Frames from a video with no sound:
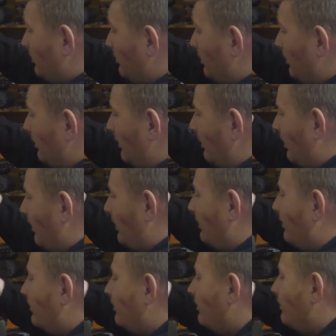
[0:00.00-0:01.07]
again,
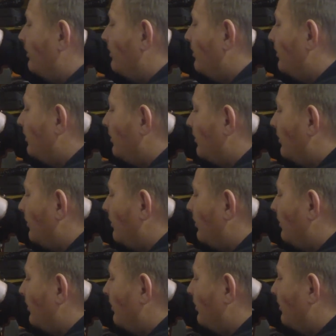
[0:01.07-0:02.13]

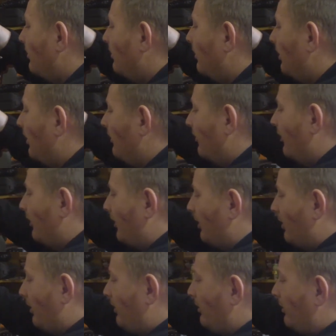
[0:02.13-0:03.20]
and then
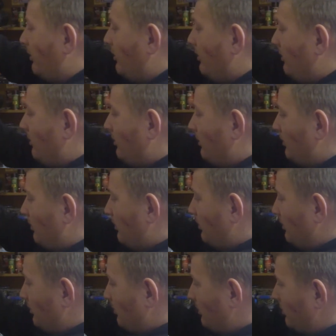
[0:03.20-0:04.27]
again
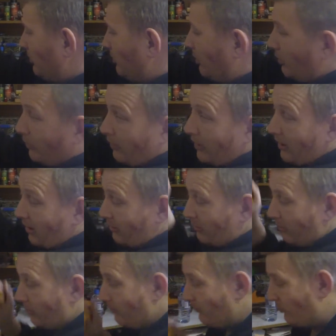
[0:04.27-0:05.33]
on the last
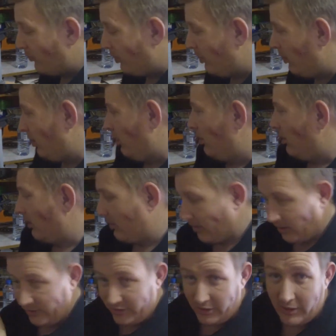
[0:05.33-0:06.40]
one.
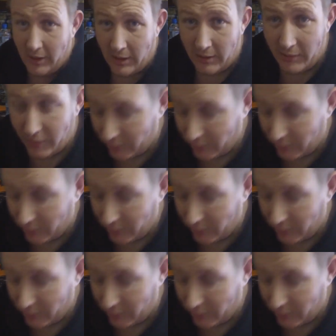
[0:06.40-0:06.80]
Okay, so now that you've